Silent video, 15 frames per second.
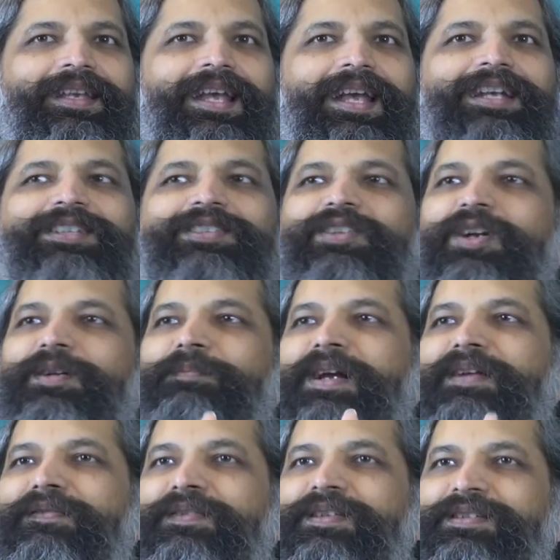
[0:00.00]
And it's not by
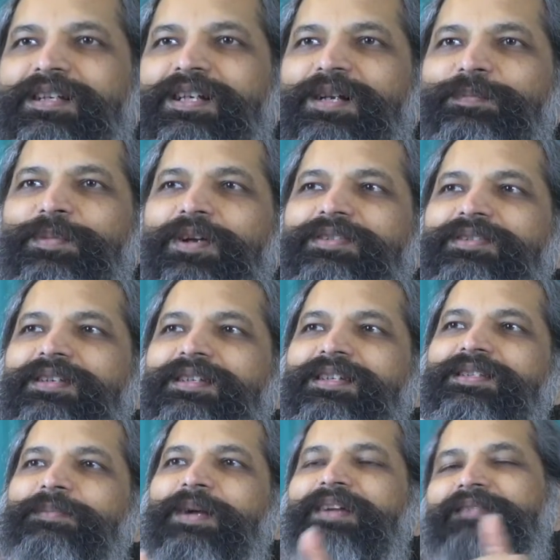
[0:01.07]
physical process,
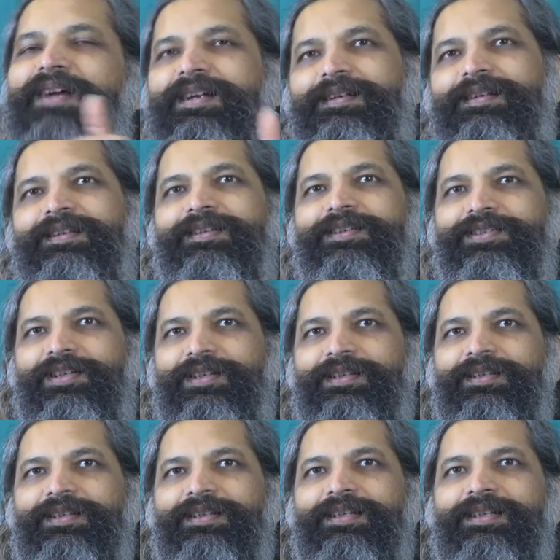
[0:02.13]
it's by vital energy.
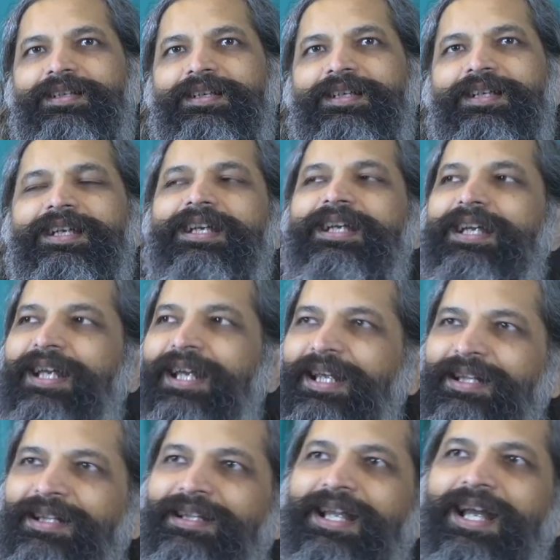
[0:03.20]

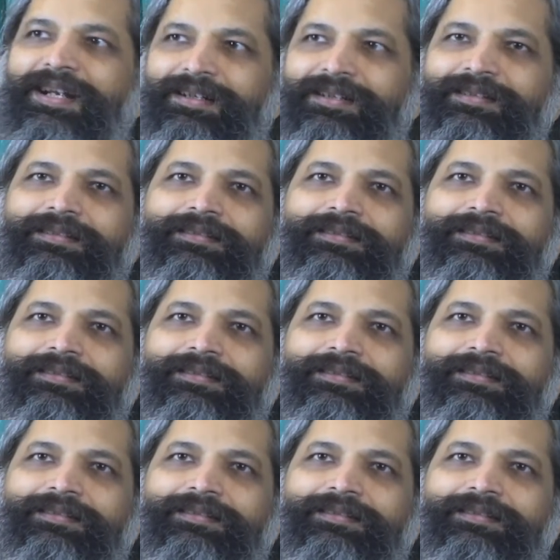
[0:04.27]
In that